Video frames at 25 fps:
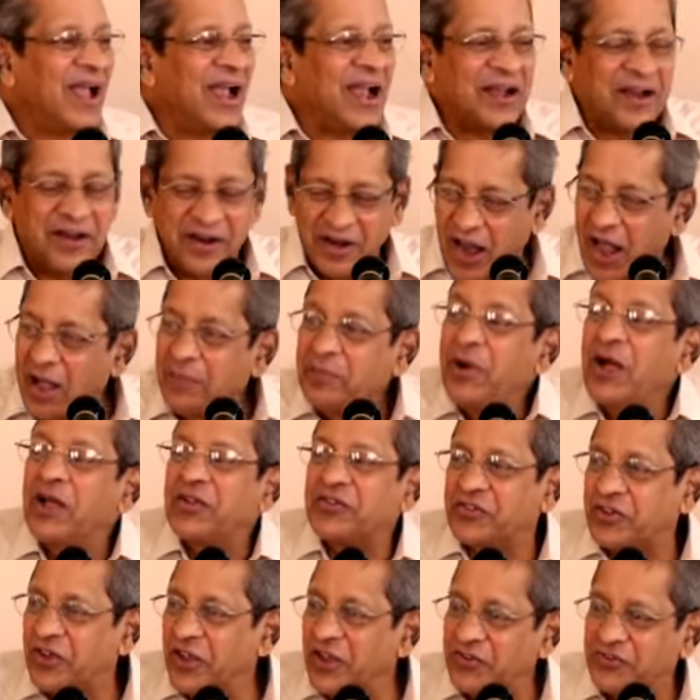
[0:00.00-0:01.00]
And
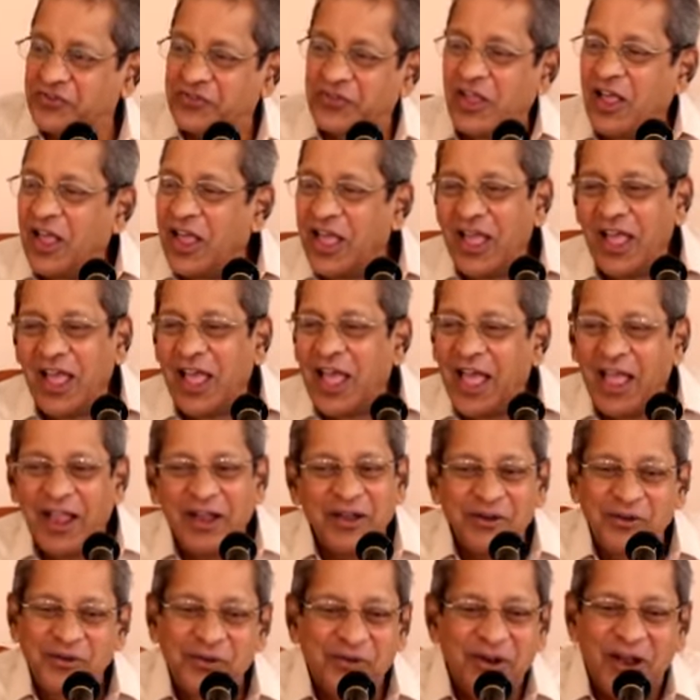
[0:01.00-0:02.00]
Rama says,
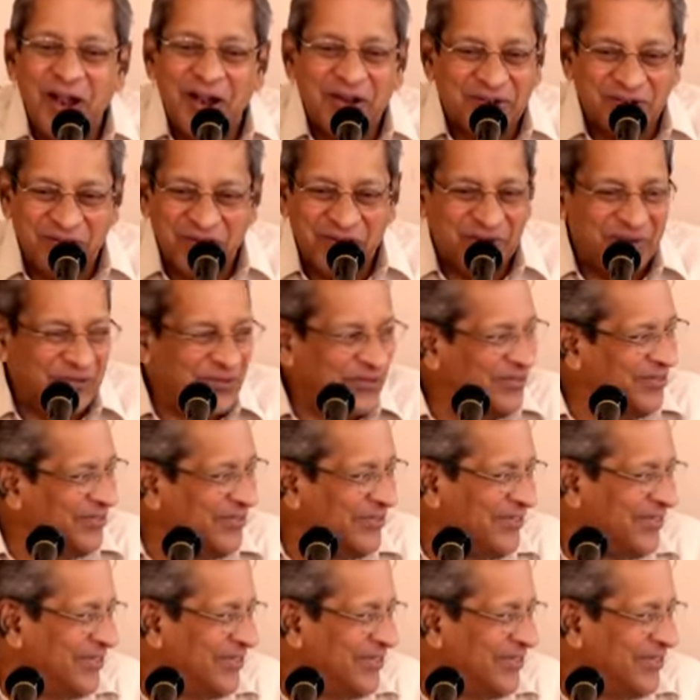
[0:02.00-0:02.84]
I do not know.